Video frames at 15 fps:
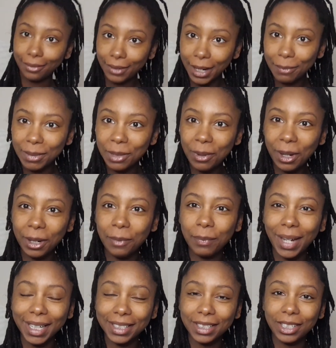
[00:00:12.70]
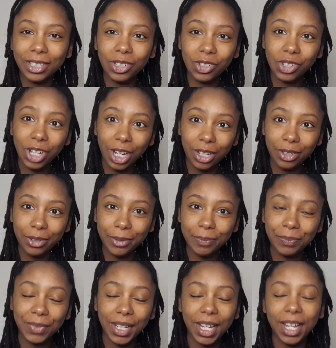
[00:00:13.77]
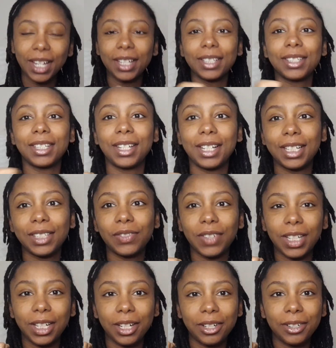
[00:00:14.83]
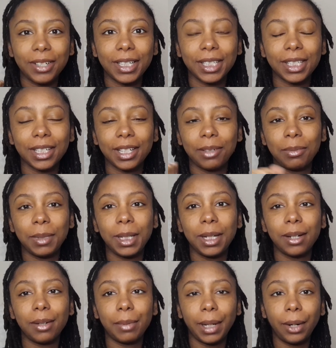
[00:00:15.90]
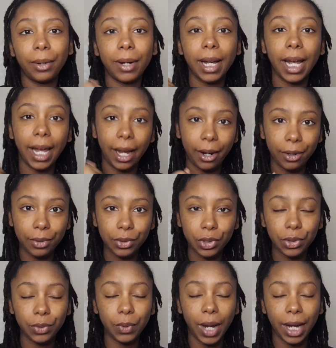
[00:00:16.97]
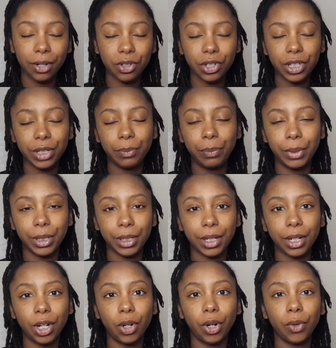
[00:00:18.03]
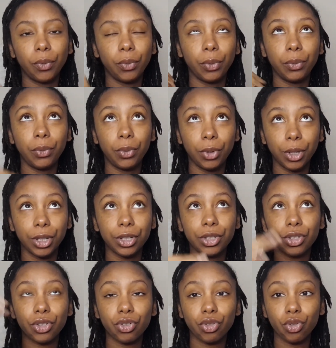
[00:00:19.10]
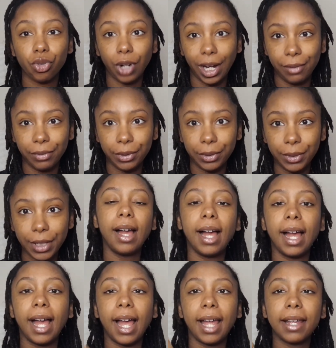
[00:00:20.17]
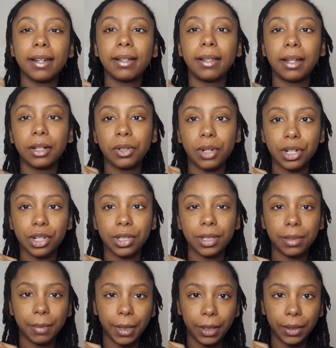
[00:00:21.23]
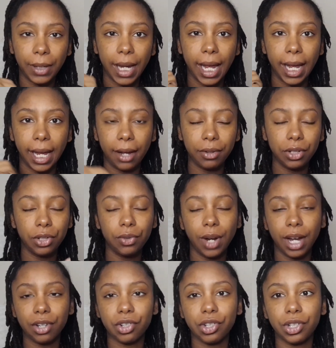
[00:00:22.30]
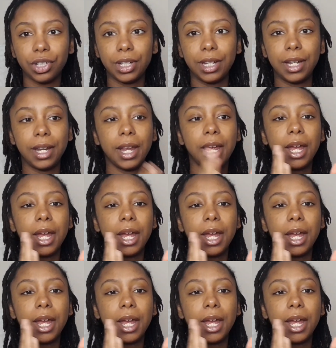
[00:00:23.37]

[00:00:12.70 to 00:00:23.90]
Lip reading: family, welcome back to the channel. Today's video is going to be about how to actually book rewards travel. I get a lot of questions about how do you actually